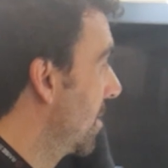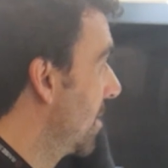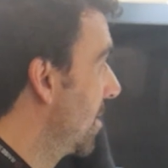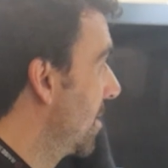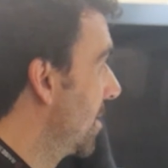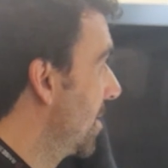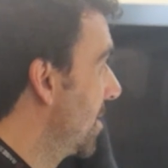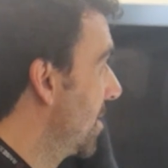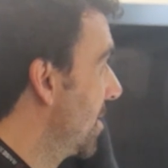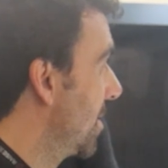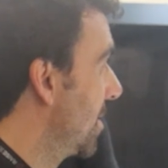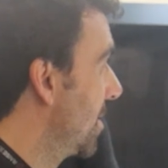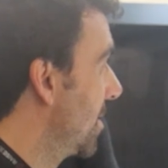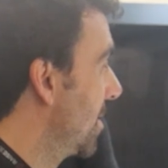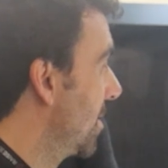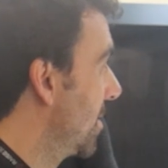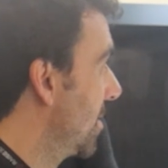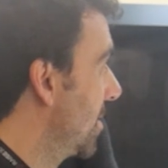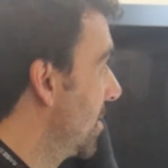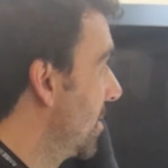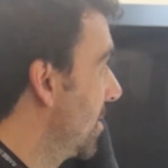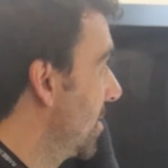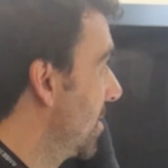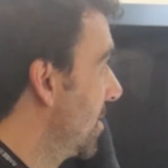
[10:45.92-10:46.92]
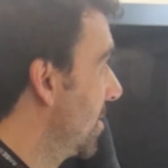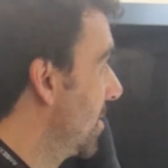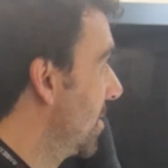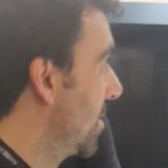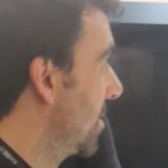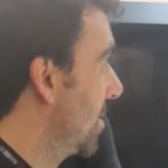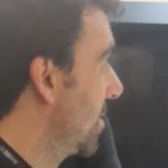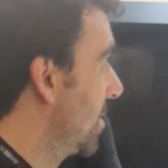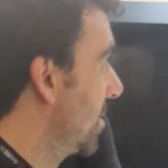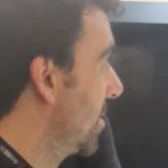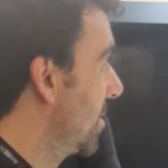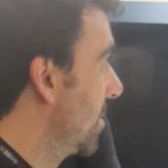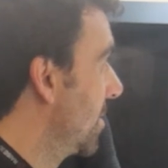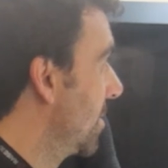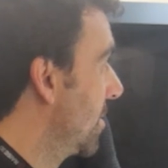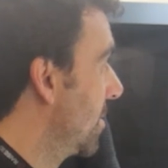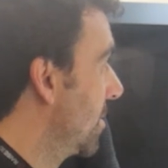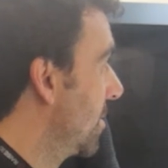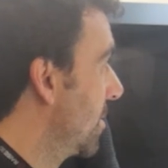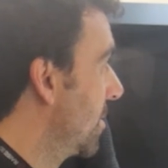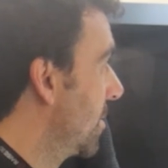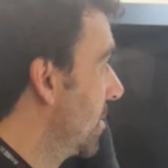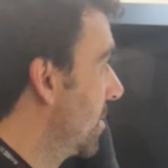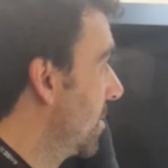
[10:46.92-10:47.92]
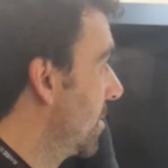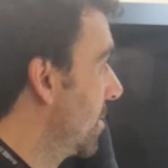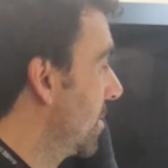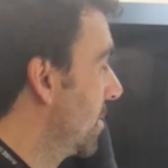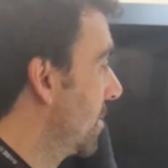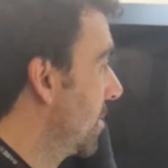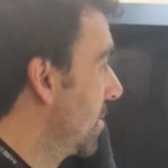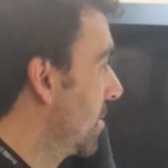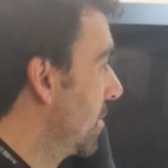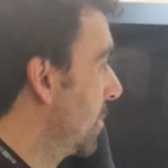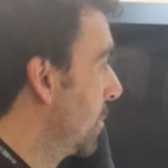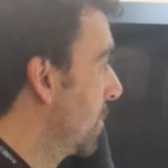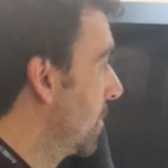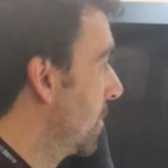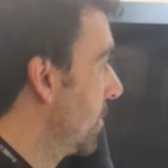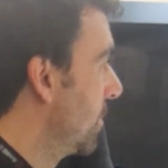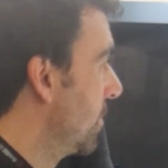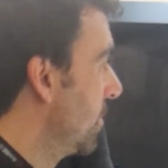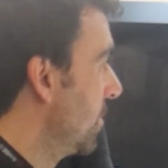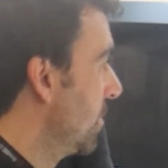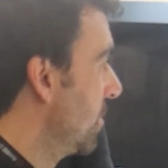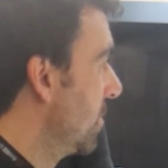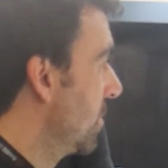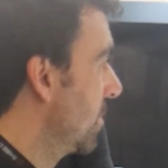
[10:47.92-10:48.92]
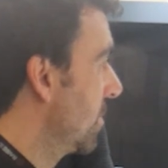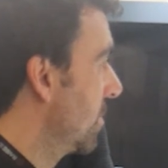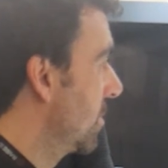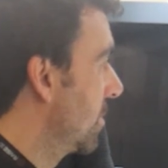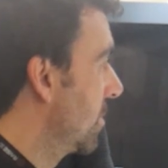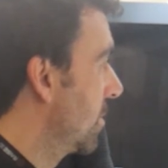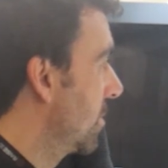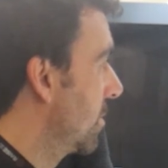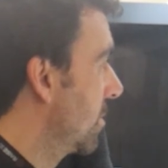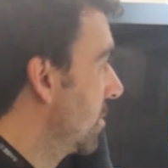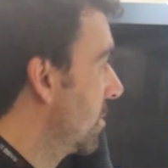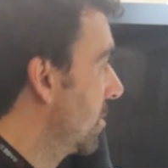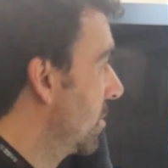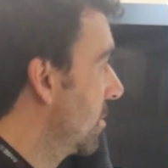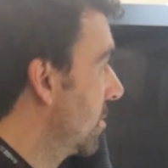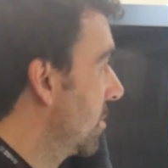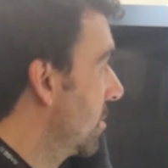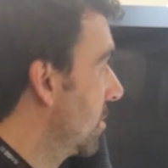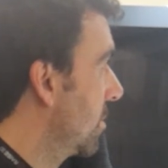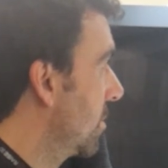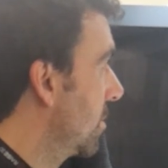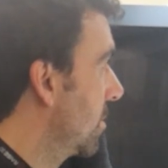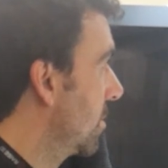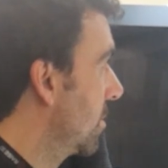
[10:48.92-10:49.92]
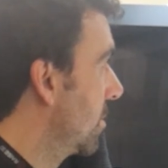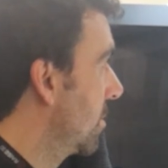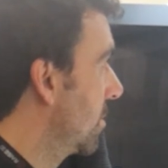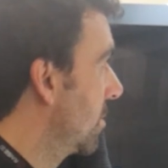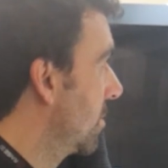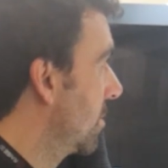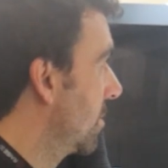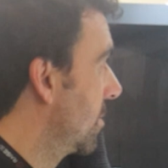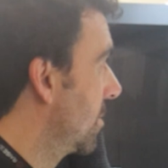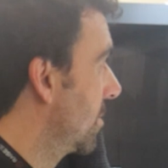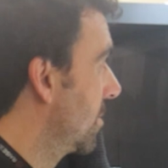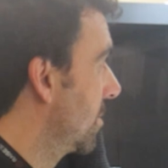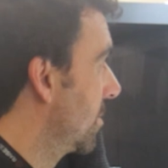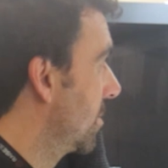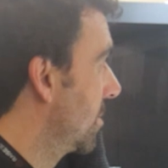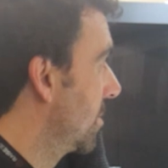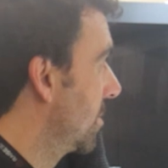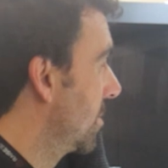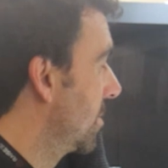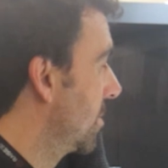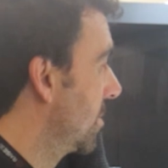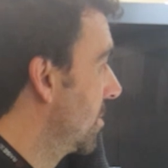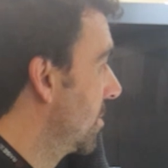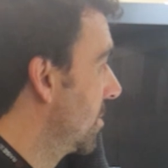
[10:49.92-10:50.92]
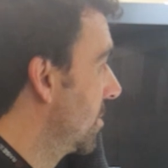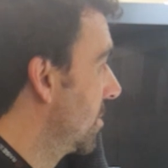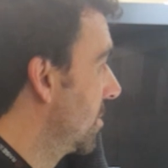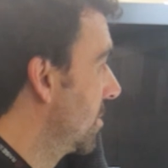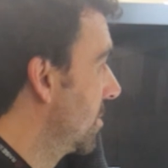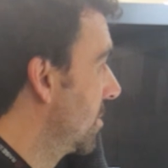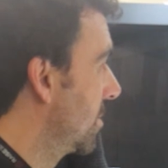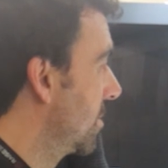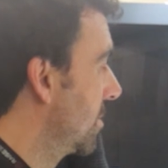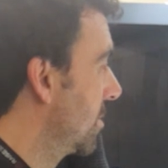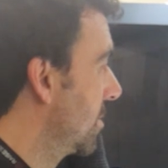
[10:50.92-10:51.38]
This person isn't speaking.